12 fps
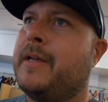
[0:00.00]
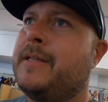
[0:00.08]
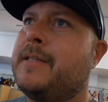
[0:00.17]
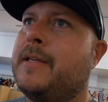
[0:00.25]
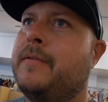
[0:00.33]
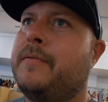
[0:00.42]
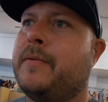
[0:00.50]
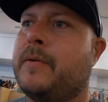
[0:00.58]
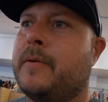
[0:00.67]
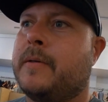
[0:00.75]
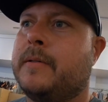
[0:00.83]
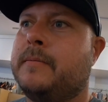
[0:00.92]
probably sell
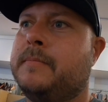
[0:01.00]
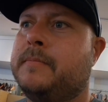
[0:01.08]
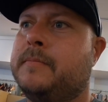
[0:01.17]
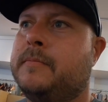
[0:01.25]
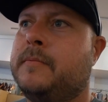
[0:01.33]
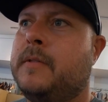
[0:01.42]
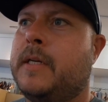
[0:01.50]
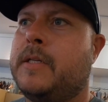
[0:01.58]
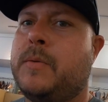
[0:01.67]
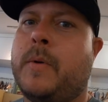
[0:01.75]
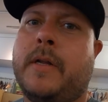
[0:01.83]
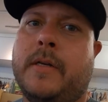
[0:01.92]
for
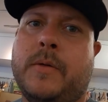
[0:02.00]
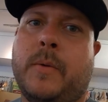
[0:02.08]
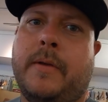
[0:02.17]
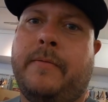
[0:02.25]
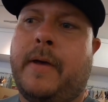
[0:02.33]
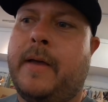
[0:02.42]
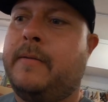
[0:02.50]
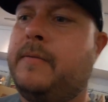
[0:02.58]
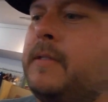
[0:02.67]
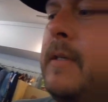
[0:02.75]
like 20 to 25,